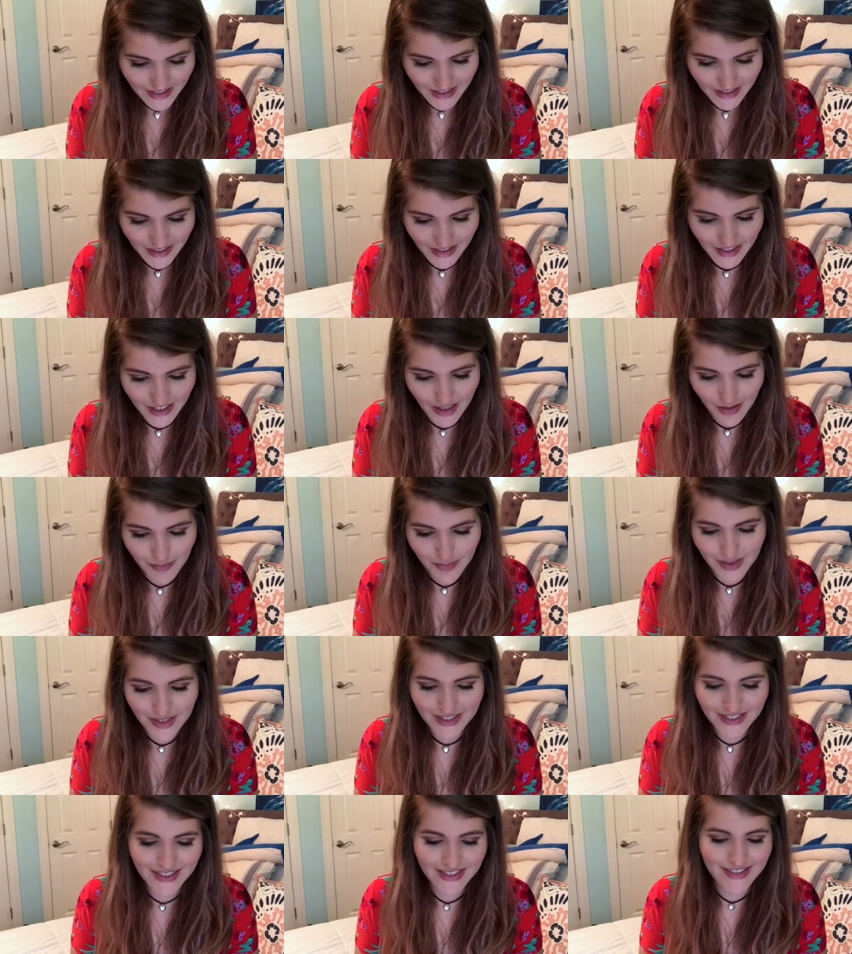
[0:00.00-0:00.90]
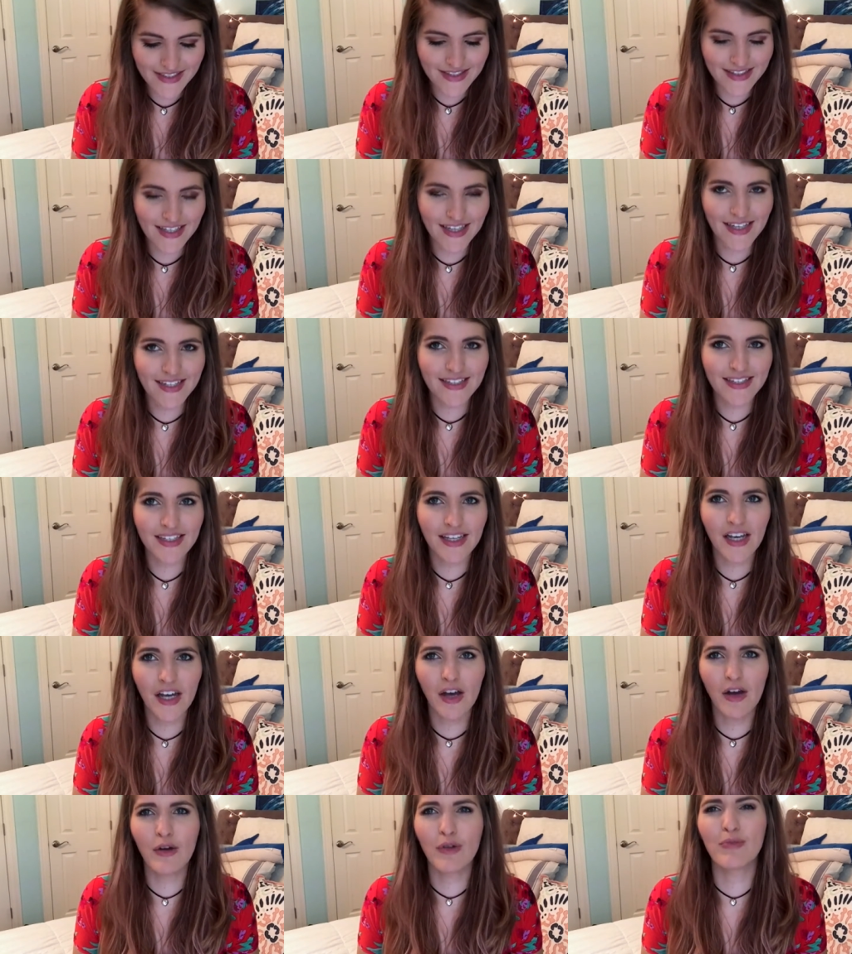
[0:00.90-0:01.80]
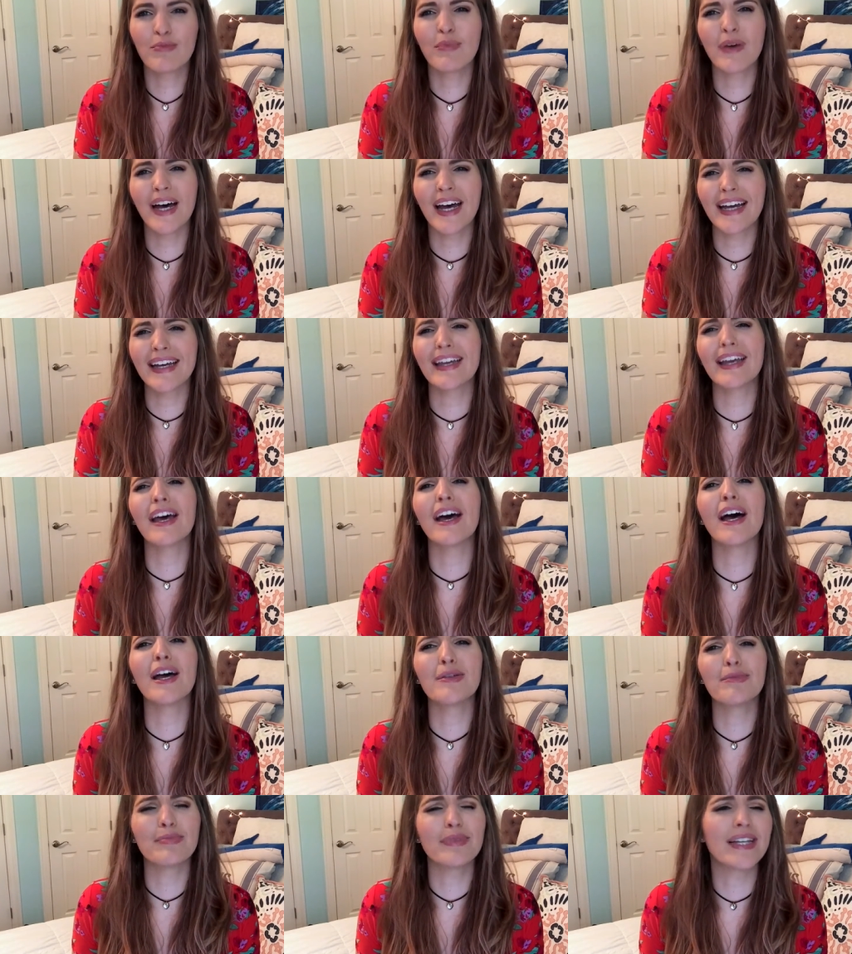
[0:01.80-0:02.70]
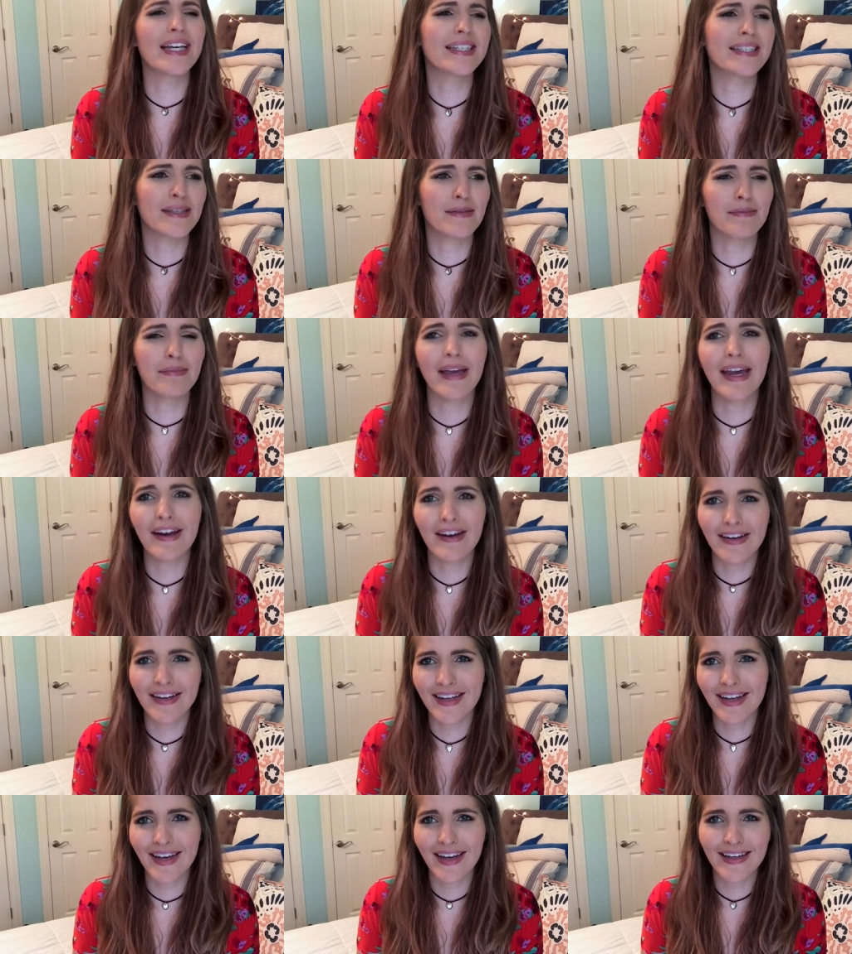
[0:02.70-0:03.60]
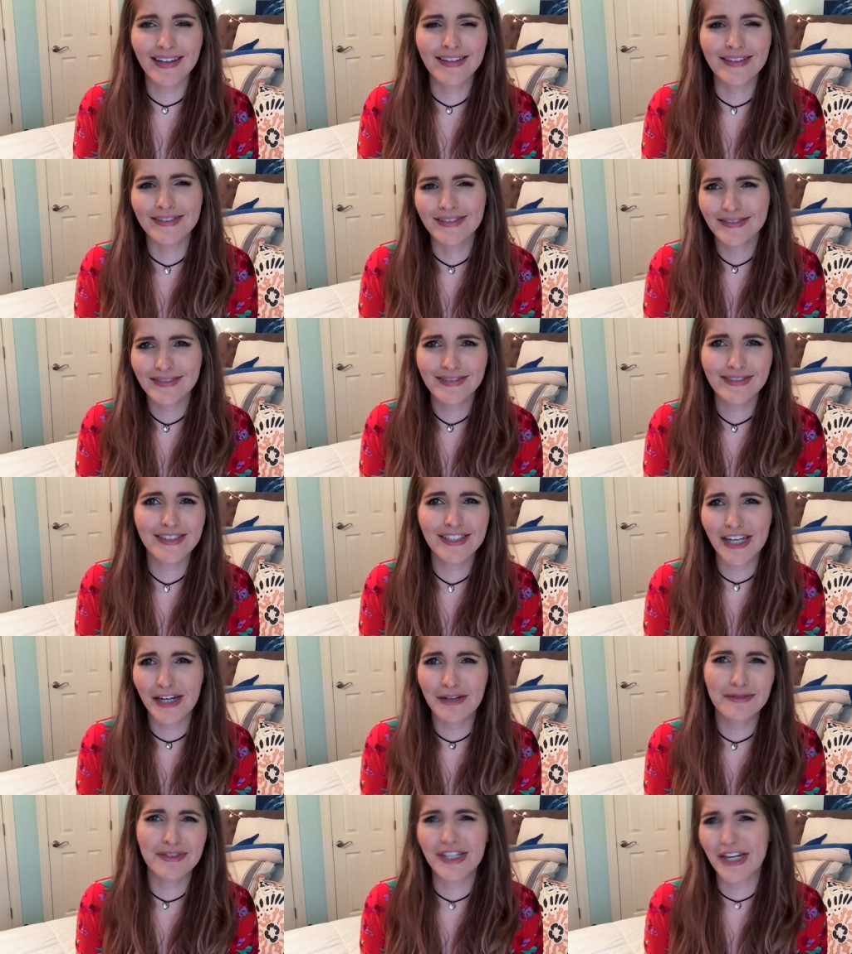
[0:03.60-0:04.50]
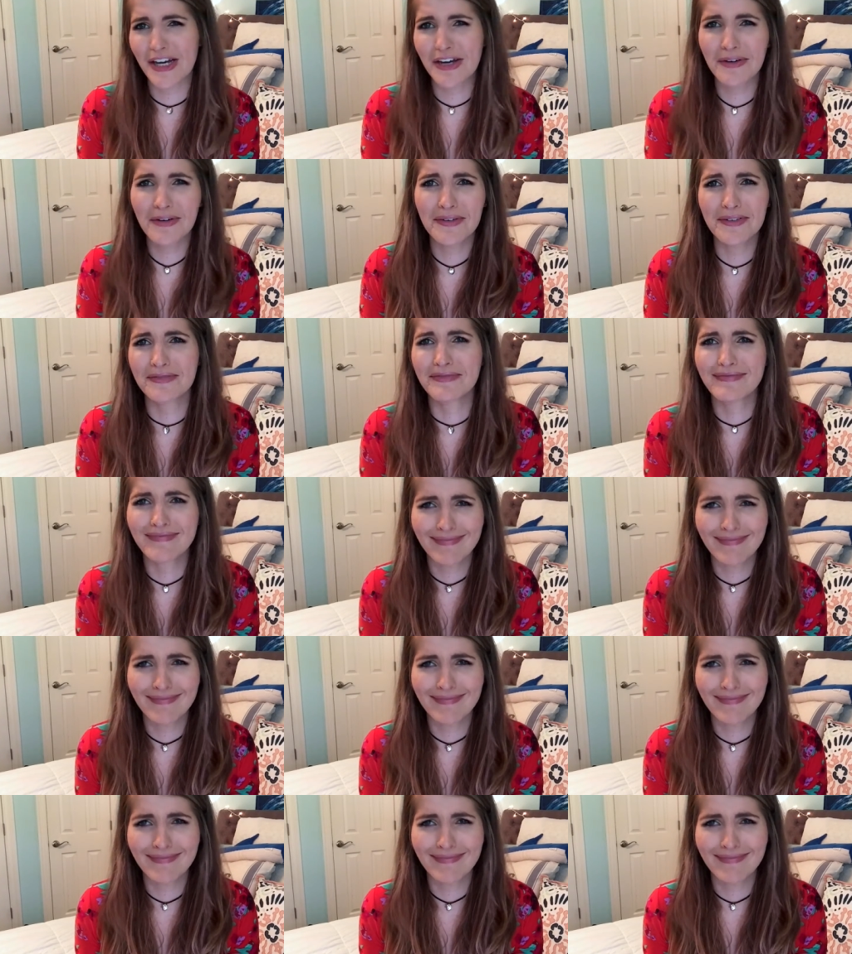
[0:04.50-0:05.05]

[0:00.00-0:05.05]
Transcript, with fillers: And he says, oh my God, bless America, JoJo.